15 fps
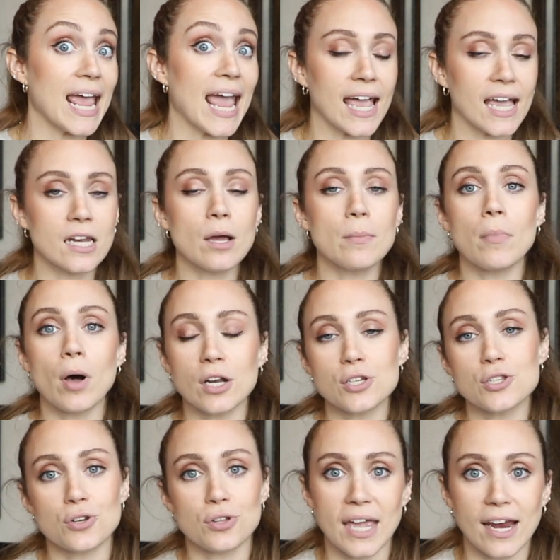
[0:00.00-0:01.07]
and
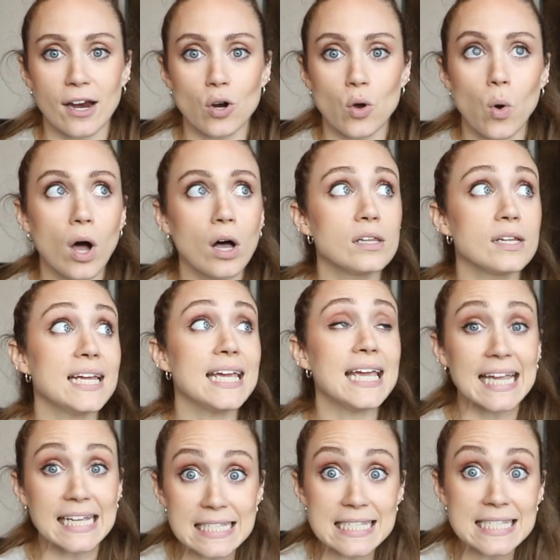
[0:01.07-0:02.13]
monitor the air quality
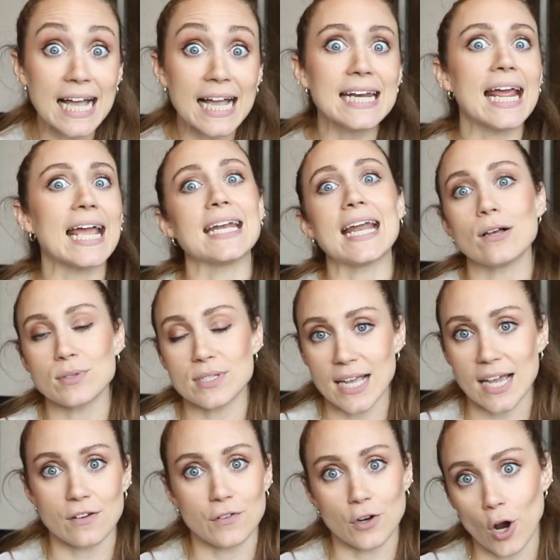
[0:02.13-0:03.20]
inside and
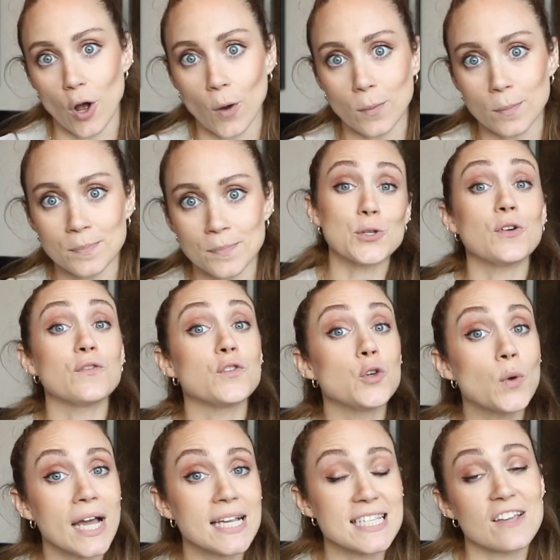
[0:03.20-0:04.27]
outside of your home. So if
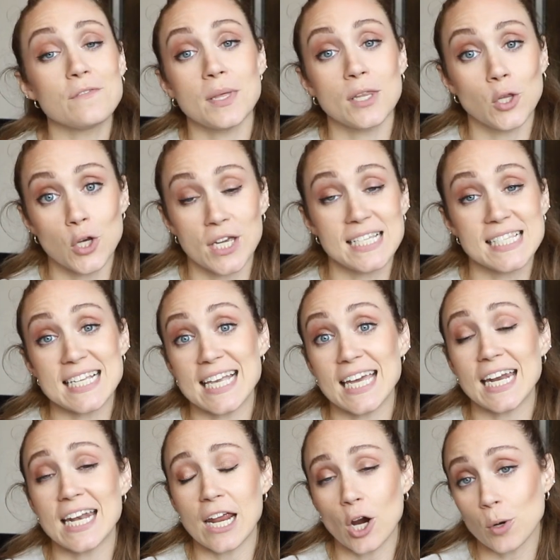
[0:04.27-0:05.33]
you guys have been looking to
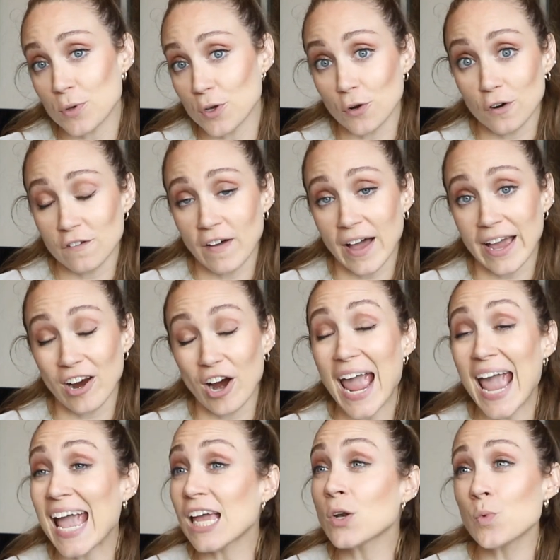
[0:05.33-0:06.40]
get an air purifier
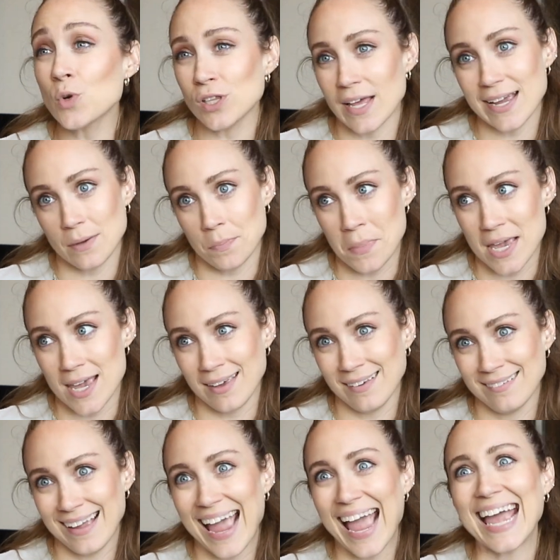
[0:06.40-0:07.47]
and were like
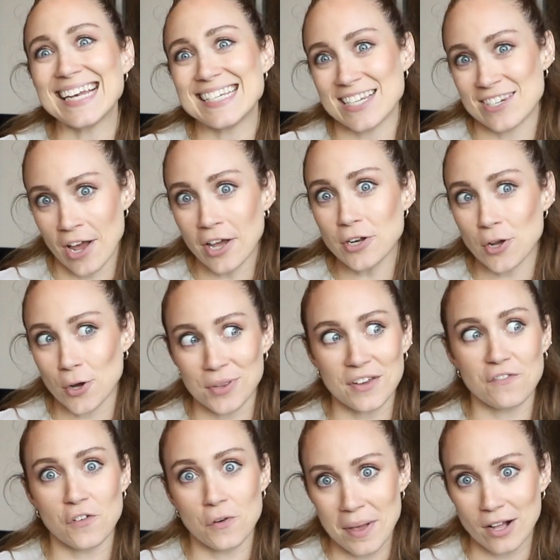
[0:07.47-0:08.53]
me, and did not know
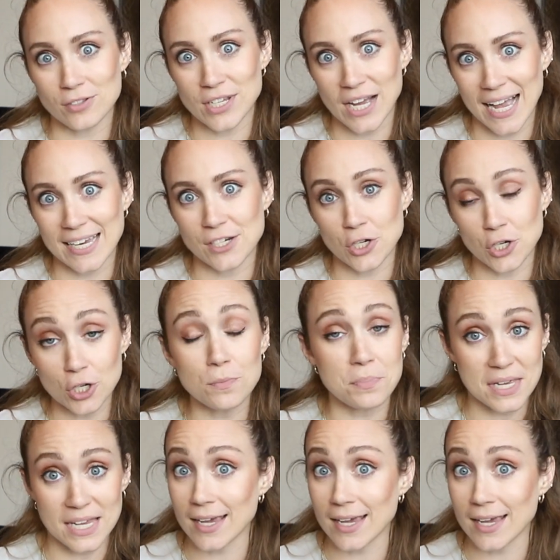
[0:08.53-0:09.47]
that formaldehyde could be